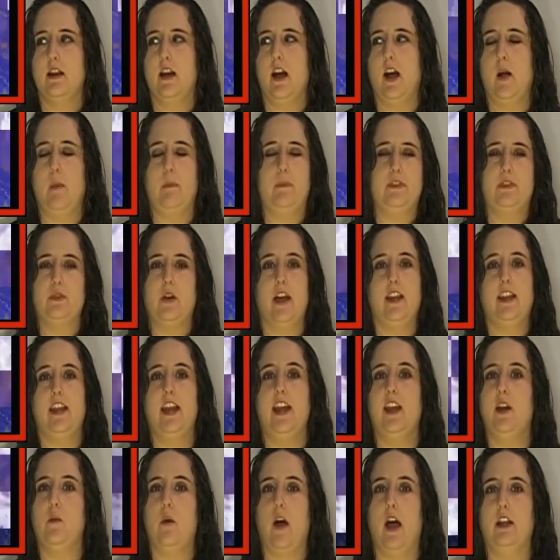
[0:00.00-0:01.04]
Um, so I
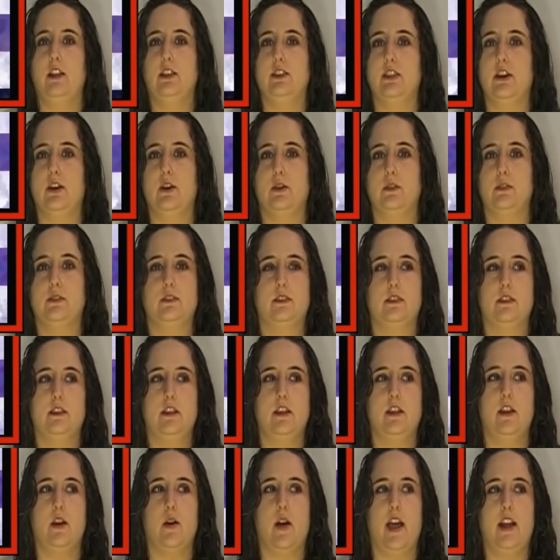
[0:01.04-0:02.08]
can't watch those.
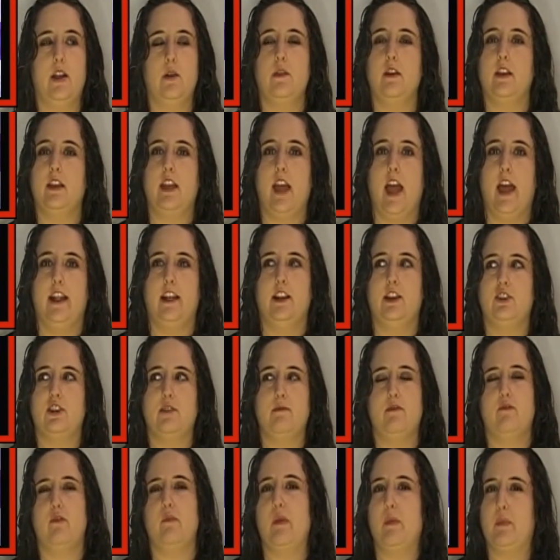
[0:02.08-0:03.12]
You know, I don't get
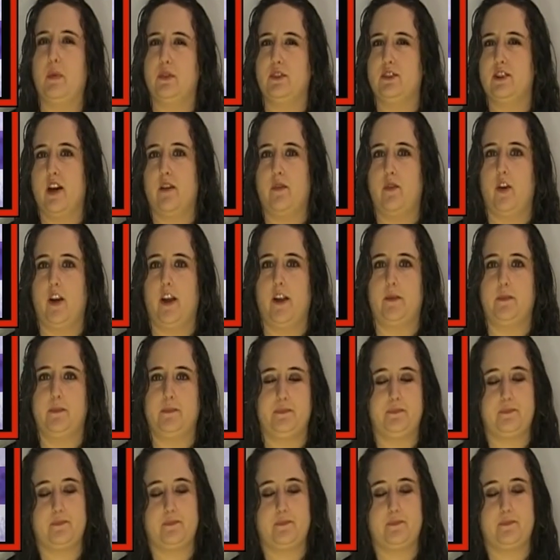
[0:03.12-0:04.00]
enjoyment from people suffering.